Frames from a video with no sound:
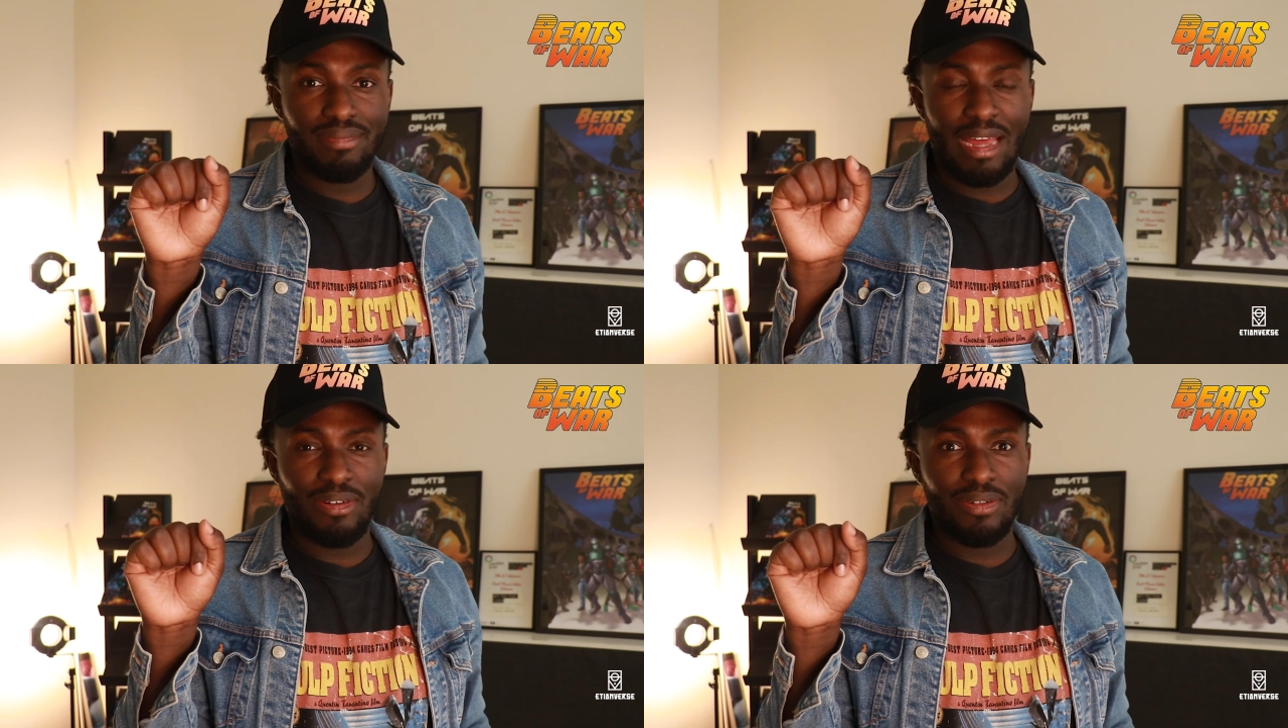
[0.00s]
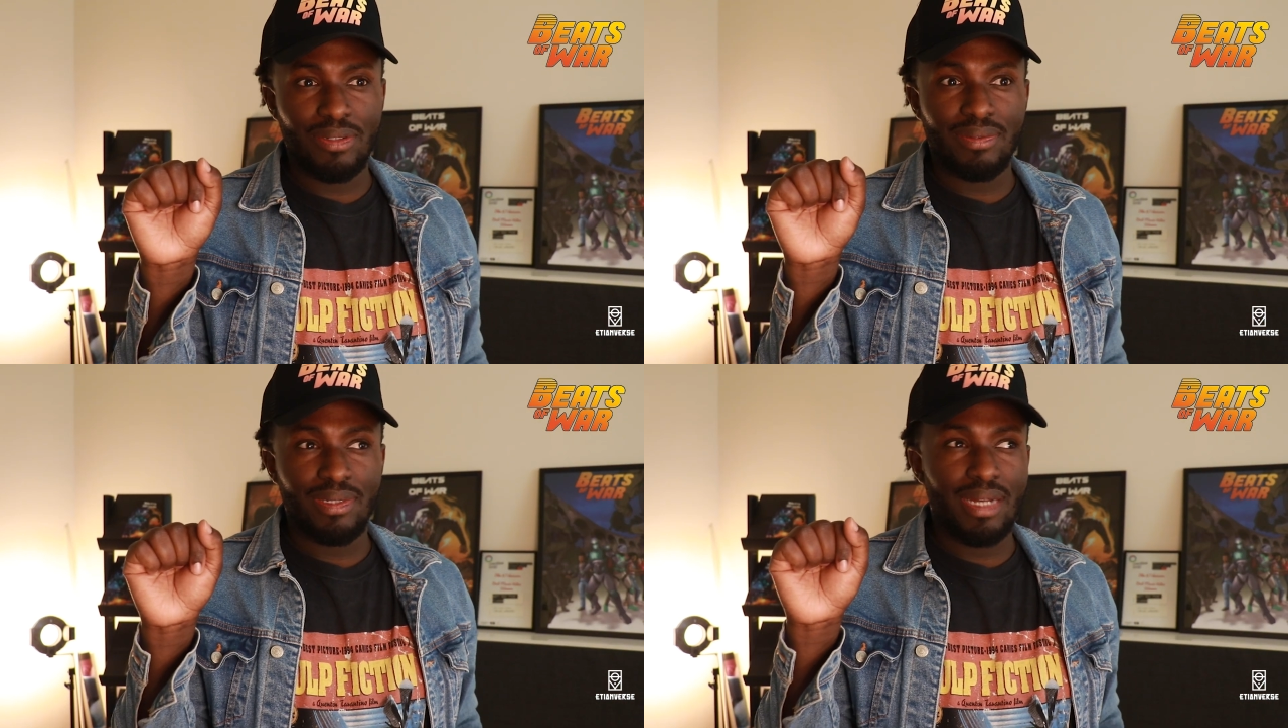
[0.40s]
I don't
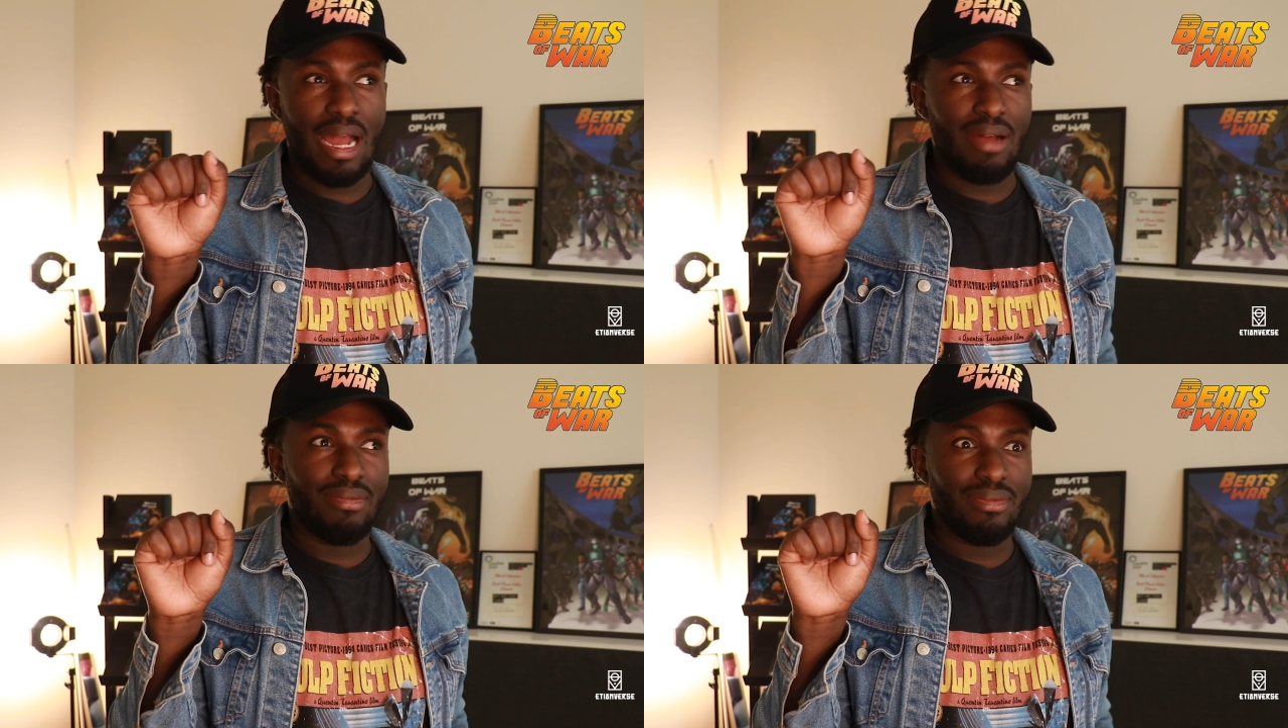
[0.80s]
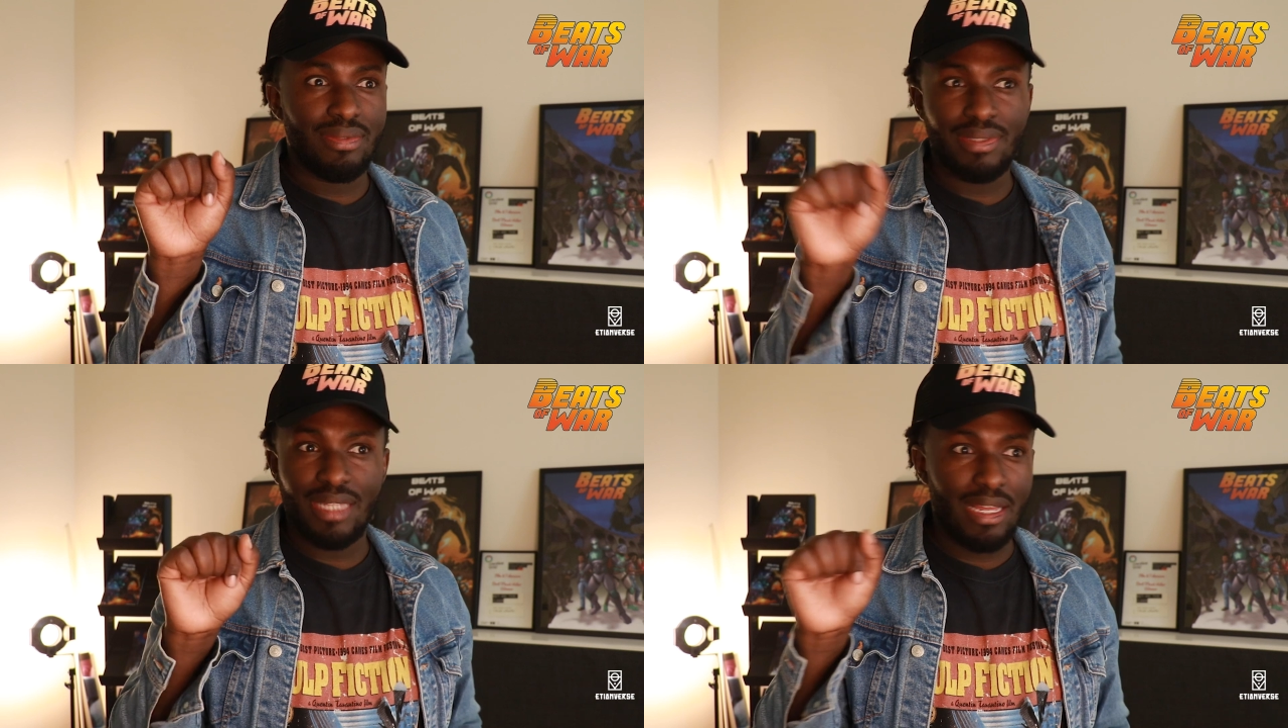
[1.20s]
know how
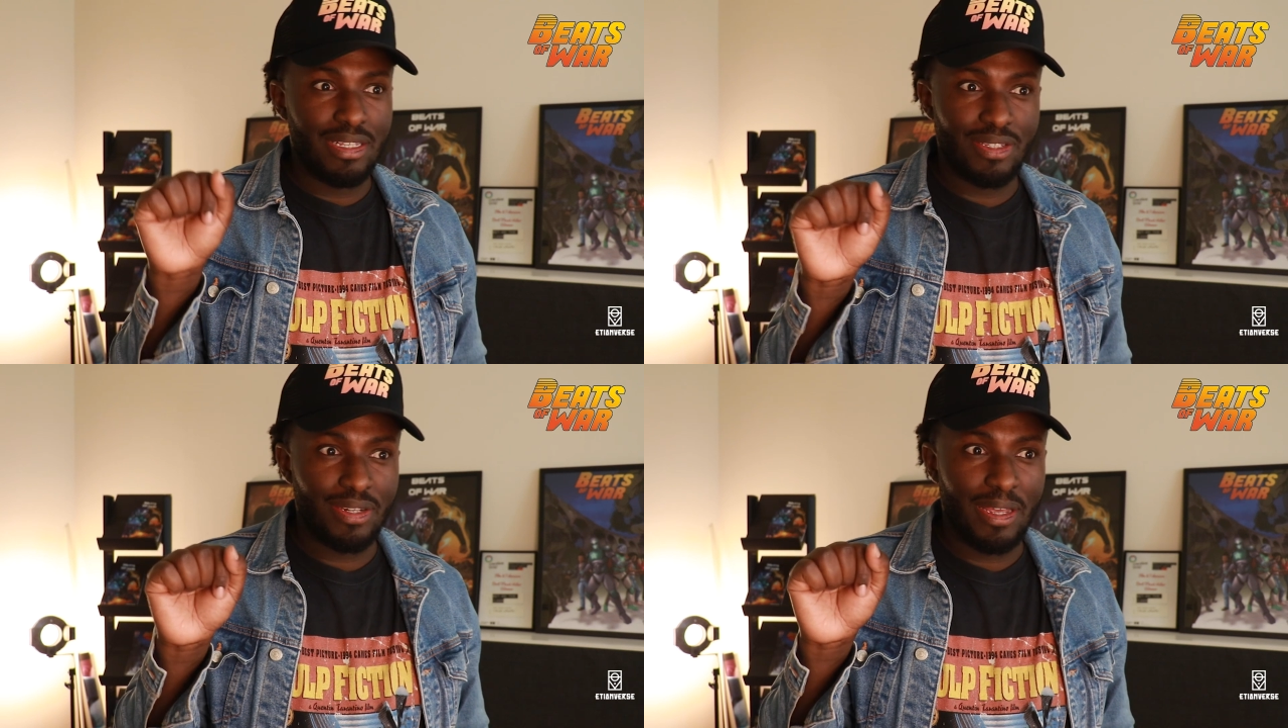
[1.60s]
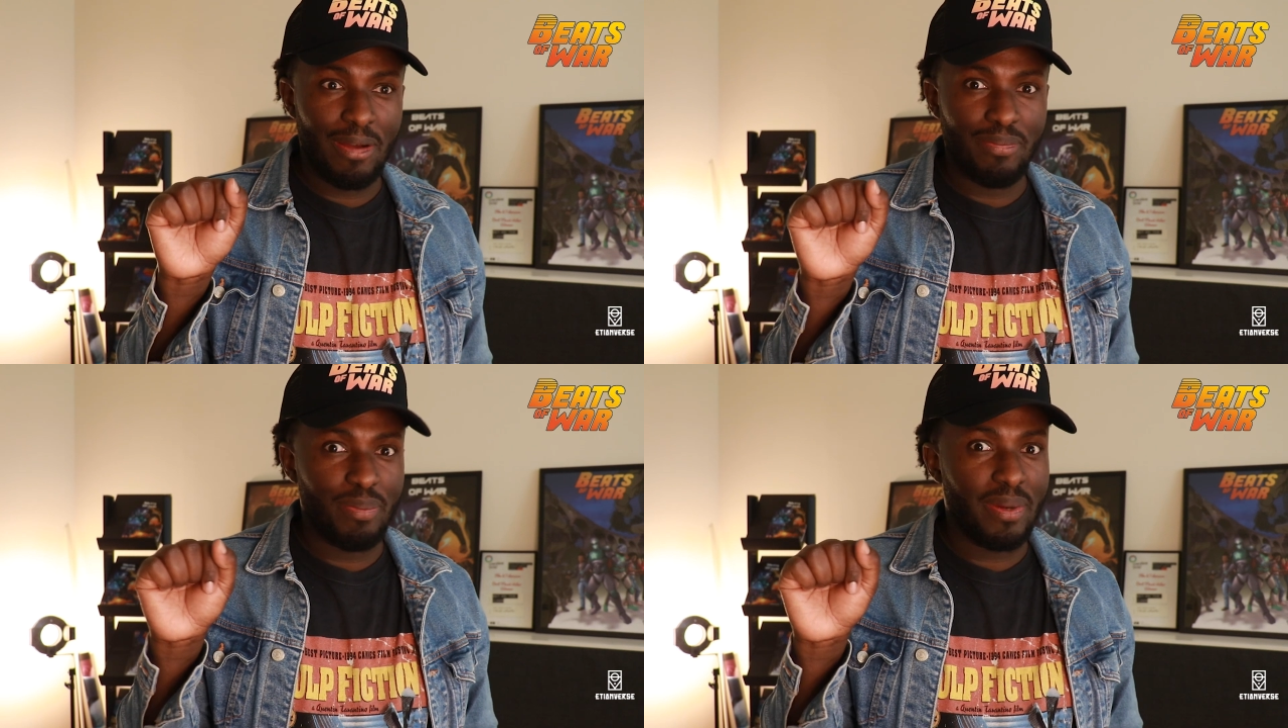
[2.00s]
that's gonna
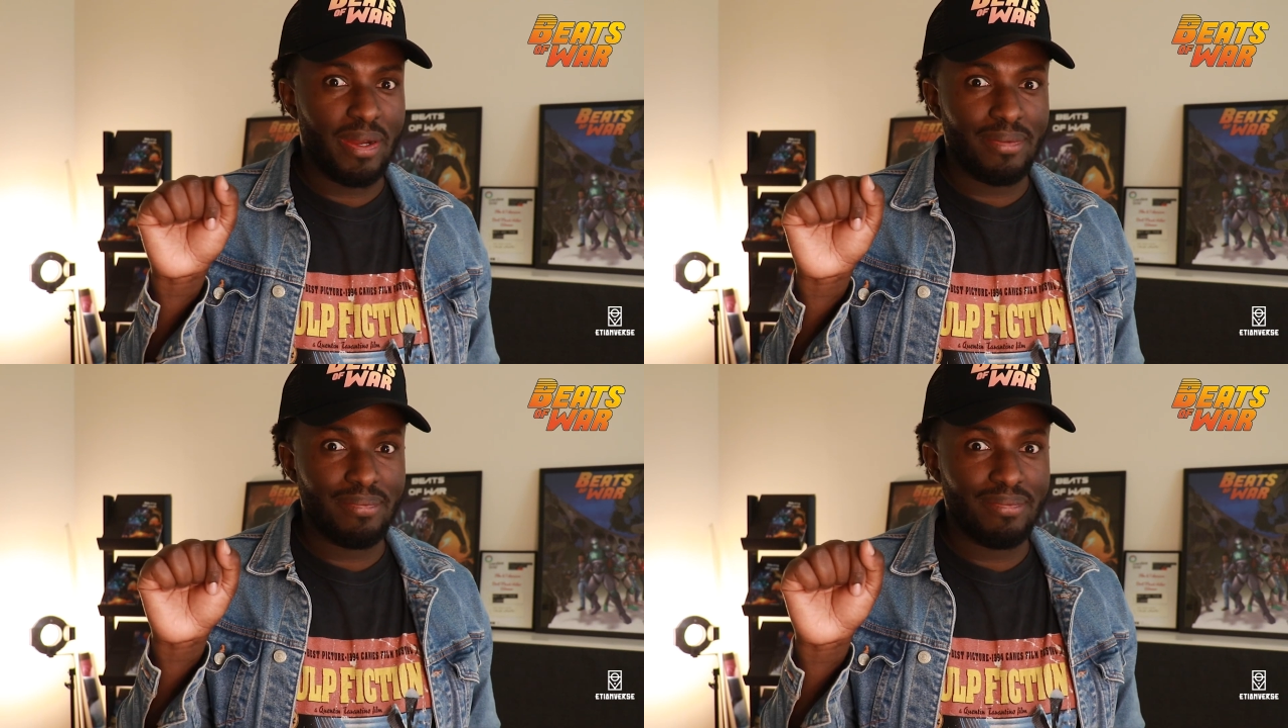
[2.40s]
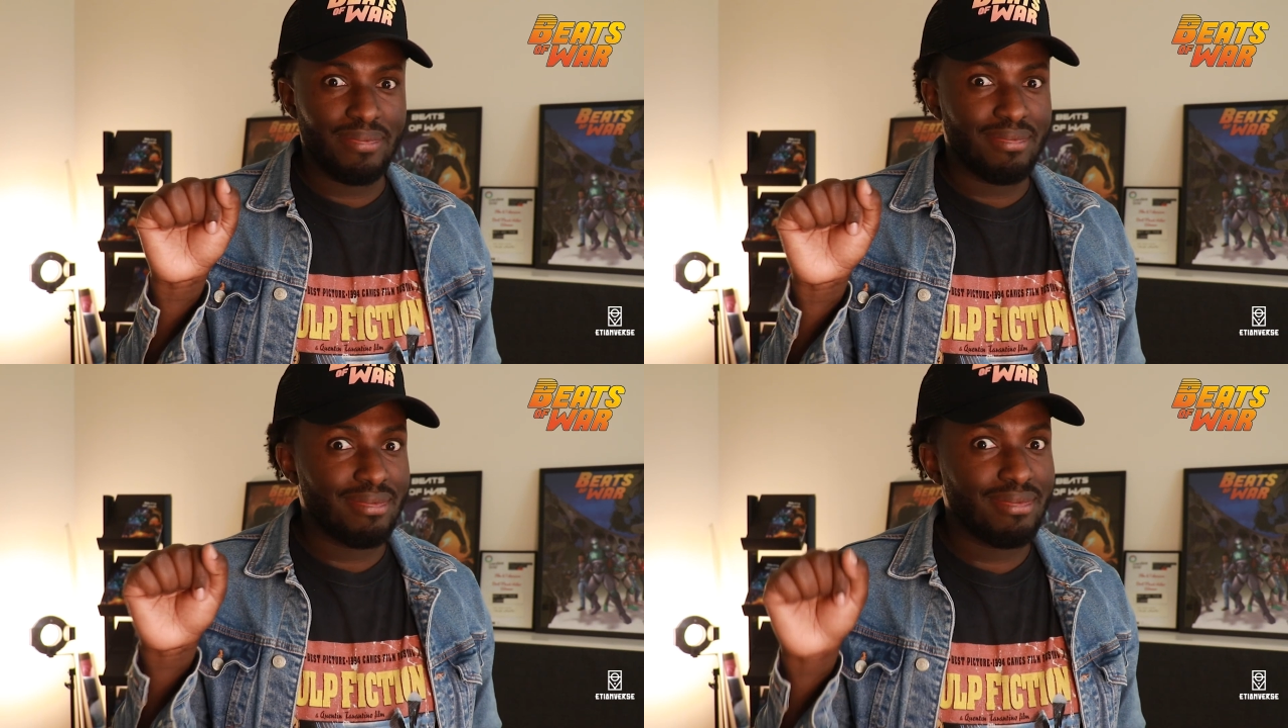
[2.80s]
help, but
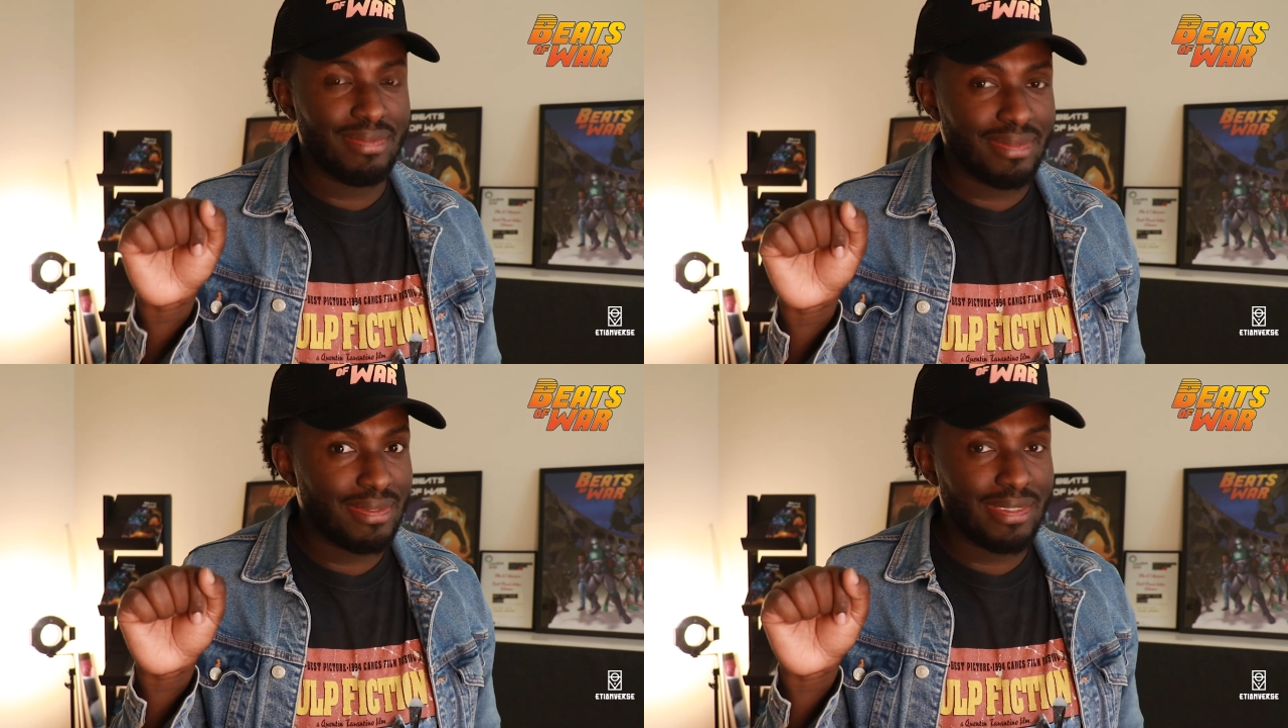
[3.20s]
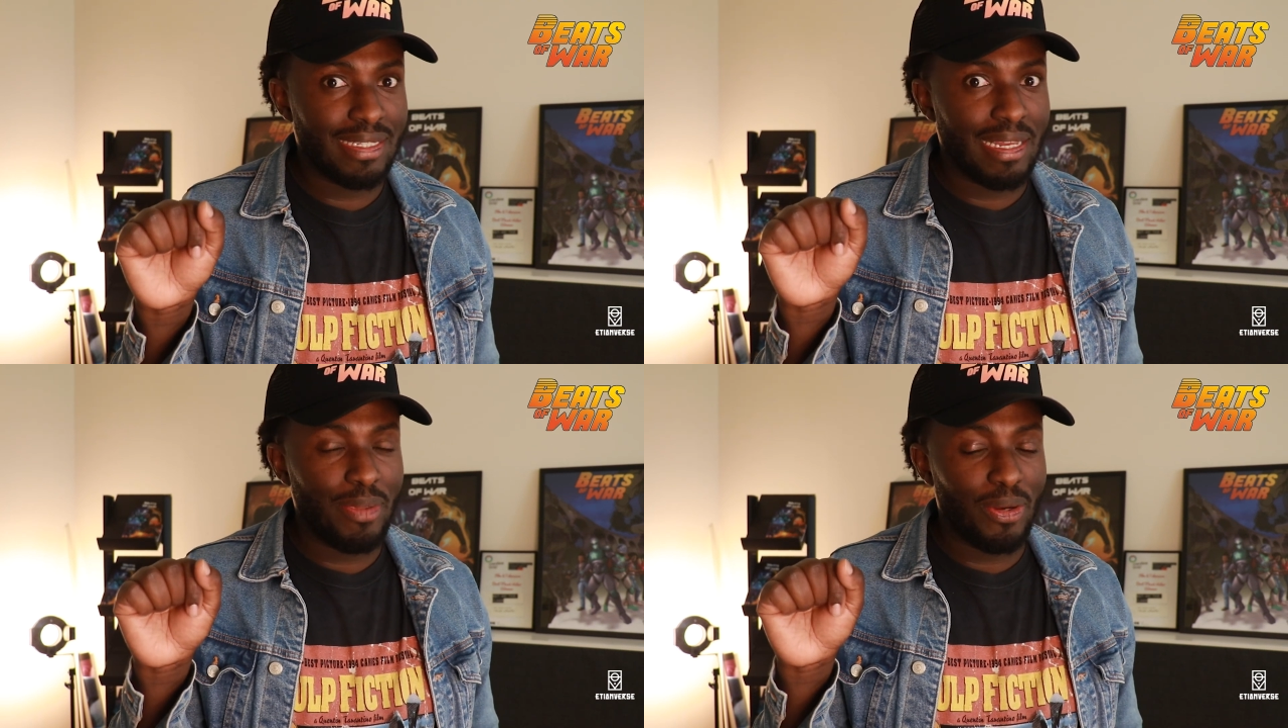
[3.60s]

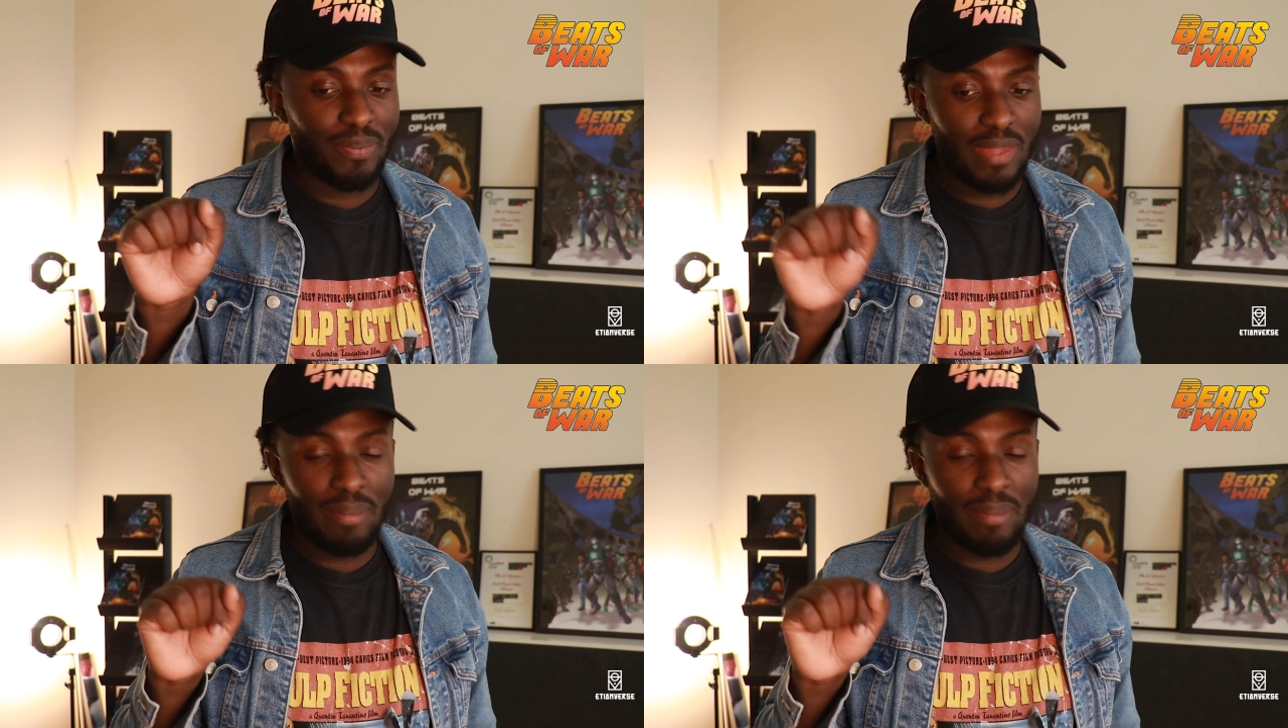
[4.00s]
let me know.